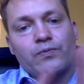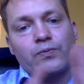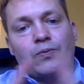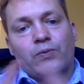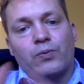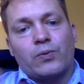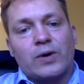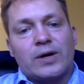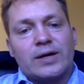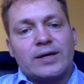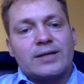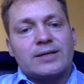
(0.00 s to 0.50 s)

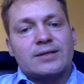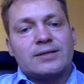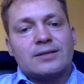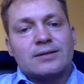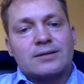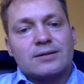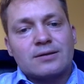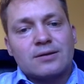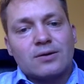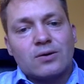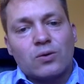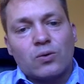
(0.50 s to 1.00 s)
what
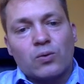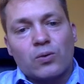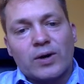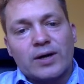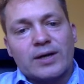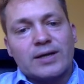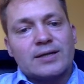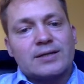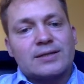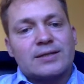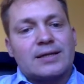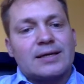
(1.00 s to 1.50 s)
is
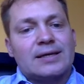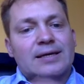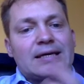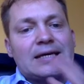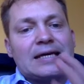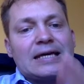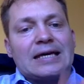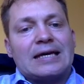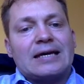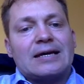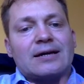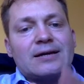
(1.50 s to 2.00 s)
the
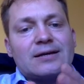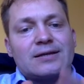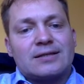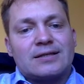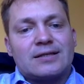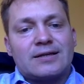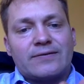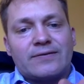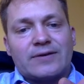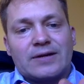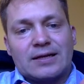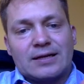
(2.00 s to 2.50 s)
key
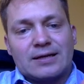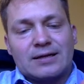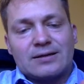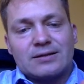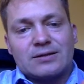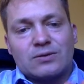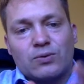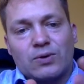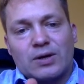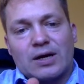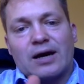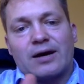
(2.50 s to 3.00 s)

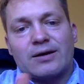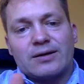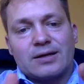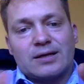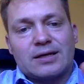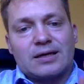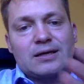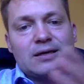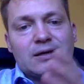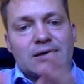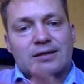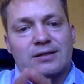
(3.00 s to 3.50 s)
activities? What are the
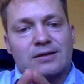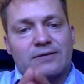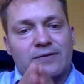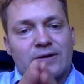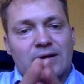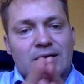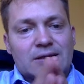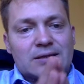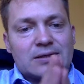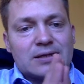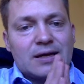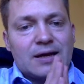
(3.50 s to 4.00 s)
key
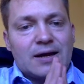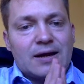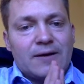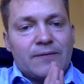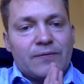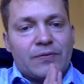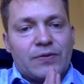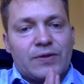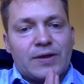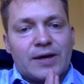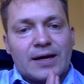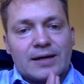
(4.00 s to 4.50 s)
activities
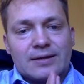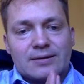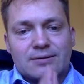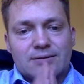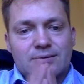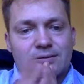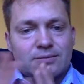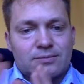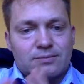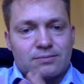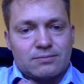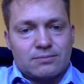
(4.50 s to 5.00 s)
that
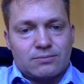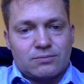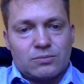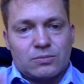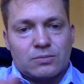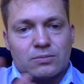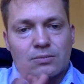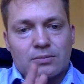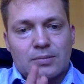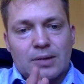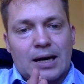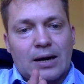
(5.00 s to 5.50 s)

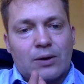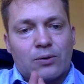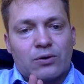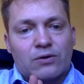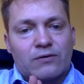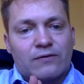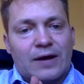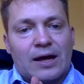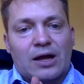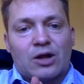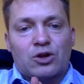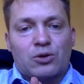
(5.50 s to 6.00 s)
our
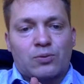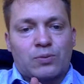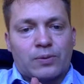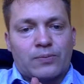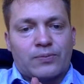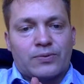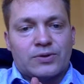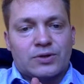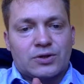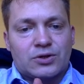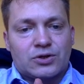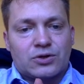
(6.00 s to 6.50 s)
value
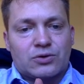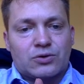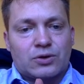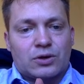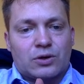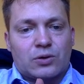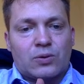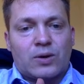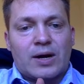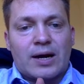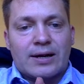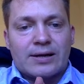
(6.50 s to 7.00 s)
proposition
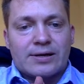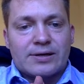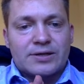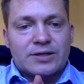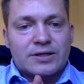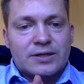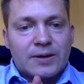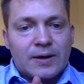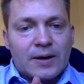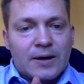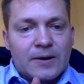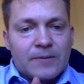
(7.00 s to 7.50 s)

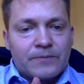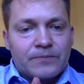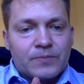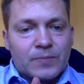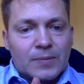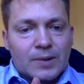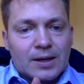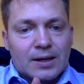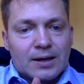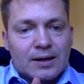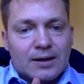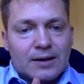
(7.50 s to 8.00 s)
requires?
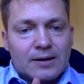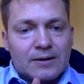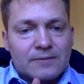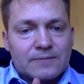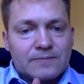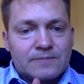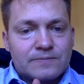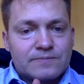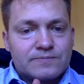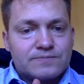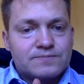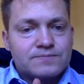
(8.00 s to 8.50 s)

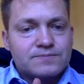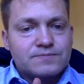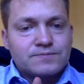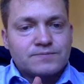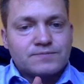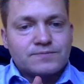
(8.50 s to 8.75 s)
Um,